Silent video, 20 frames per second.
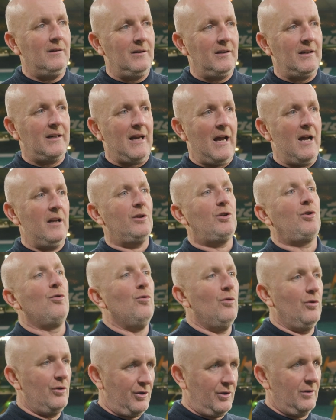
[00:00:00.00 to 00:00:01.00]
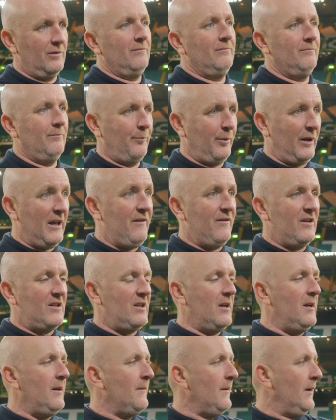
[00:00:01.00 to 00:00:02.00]
you can't coach
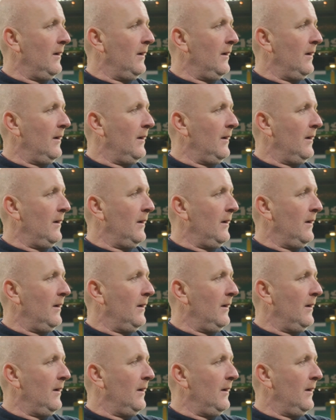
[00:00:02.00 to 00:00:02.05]
previously.